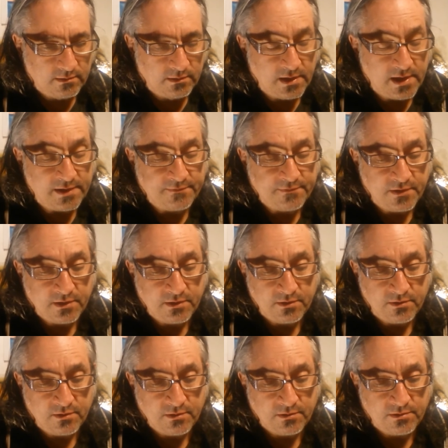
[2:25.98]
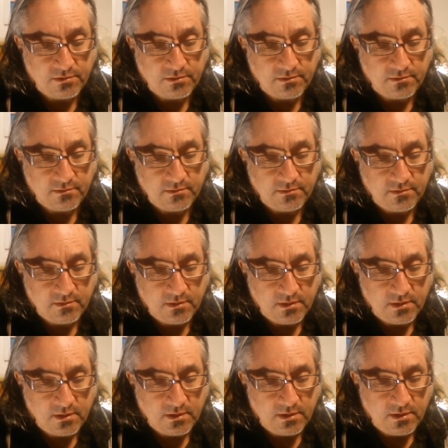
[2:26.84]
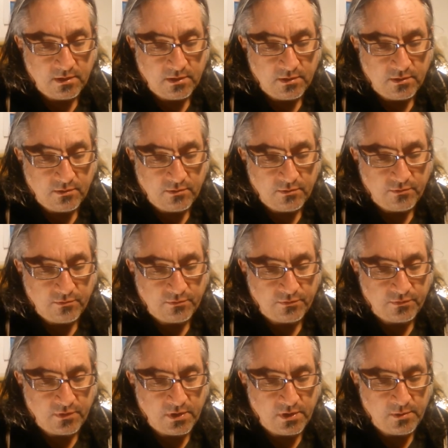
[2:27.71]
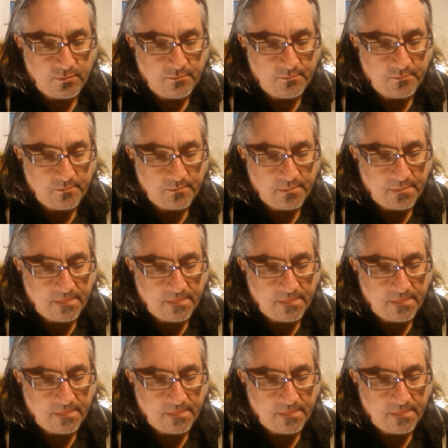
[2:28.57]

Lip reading: Life on Earth from